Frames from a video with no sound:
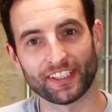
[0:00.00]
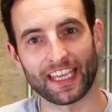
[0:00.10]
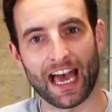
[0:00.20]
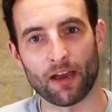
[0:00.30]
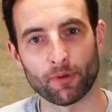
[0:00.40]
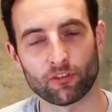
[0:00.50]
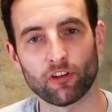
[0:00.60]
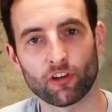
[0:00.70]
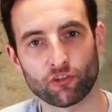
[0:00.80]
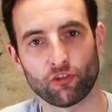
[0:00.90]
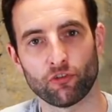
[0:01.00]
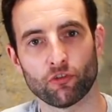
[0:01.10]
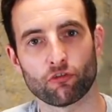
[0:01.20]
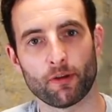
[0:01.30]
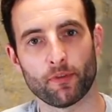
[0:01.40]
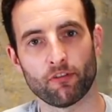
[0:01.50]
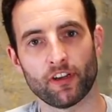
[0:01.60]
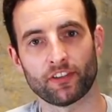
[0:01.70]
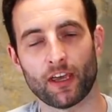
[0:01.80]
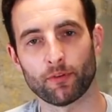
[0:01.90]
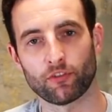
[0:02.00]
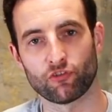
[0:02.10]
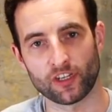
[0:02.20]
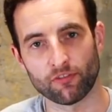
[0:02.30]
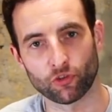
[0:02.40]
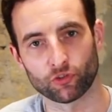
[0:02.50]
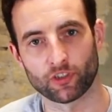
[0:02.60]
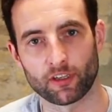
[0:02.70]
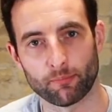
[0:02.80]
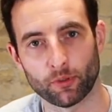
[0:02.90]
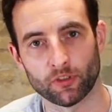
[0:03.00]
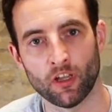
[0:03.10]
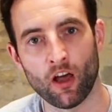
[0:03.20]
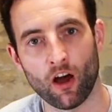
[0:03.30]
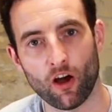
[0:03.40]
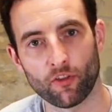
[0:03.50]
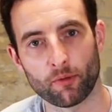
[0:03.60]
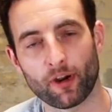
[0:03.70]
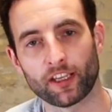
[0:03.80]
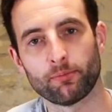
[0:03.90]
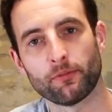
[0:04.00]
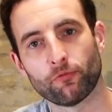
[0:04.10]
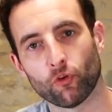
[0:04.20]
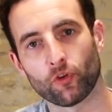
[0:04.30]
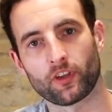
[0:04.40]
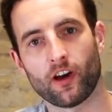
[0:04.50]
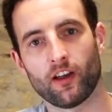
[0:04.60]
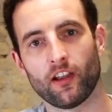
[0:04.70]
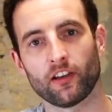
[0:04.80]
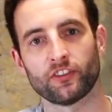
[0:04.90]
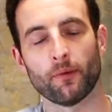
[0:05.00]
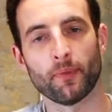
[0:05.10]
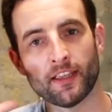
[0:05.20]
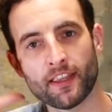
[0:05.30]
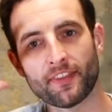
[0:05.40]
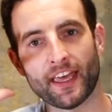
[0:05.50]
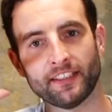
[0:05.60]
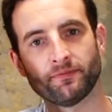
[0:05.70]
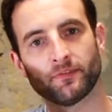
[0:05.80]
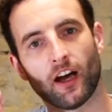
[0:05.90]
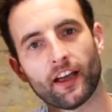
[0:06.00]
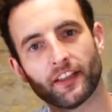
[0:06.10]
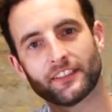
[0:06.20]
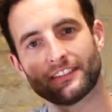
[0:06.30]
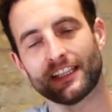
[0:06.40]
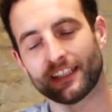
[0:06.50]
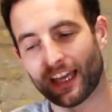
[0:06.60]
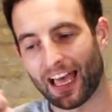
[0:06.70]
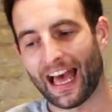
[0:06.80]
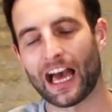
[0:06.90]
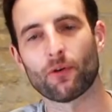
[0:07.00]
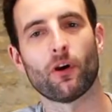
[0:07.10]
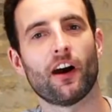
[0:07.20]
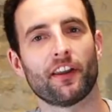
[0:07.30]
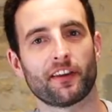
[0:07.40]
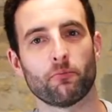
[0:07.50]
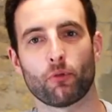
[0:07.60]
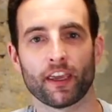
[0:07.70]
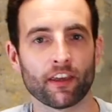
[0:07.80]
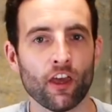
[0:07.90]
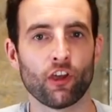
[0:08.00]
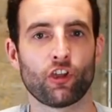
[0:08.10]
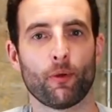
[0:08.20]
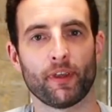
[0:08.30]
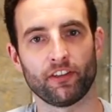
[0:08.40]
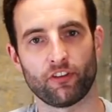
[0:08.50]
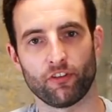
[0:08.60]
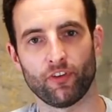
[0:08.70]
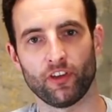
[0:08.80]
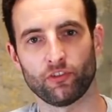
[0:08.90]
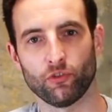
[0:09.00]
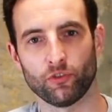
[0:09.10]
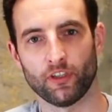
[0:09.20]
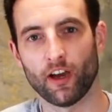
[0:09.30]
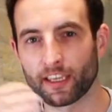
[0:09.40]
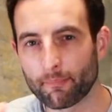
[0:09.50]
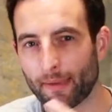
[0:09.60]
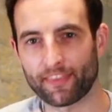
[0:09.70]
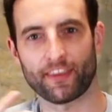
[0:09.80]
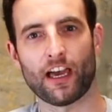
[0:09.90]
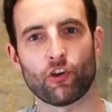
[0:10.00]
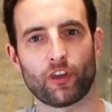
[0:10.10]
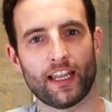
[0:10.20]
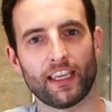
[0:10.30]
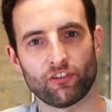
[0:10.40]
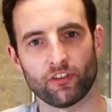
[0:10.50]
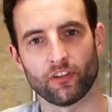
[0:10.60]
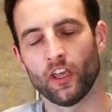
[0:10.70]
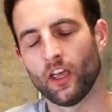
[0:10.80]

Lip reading: see how much longitudinal grip there is, how much G-force I can pull on the brakes before the car locks up. Then I understand how hard I can brake going into the first corner. I can make the calculation